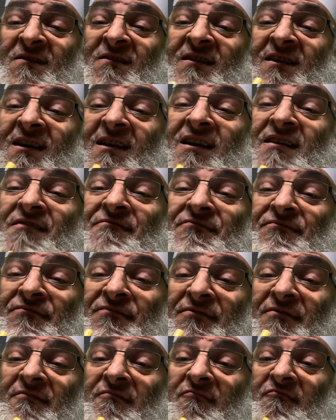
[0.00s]
if
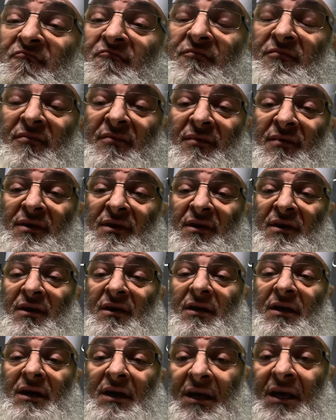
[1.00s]

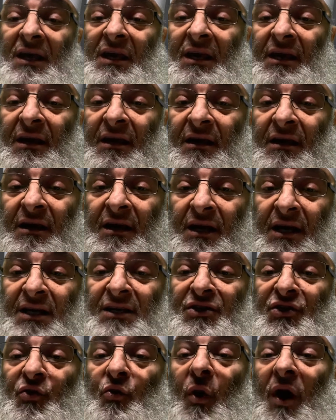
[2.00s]
he is
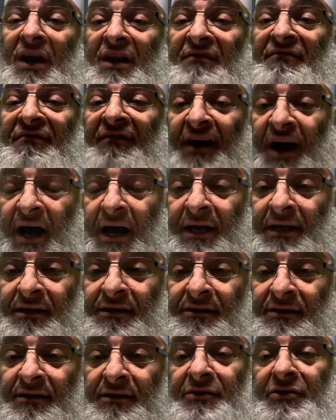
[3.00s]

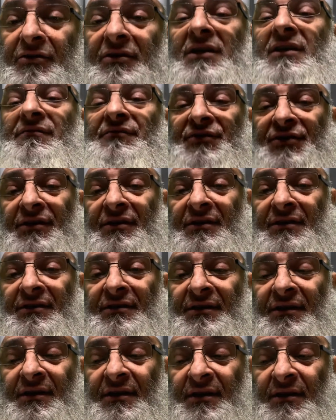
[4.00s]
qualified to give charity.
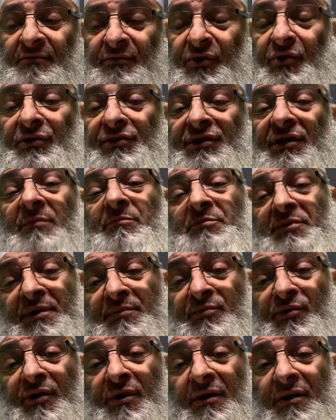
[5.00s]
Because some
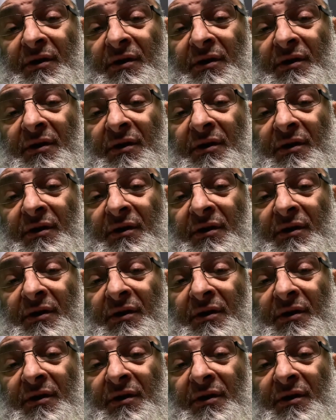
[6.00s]
people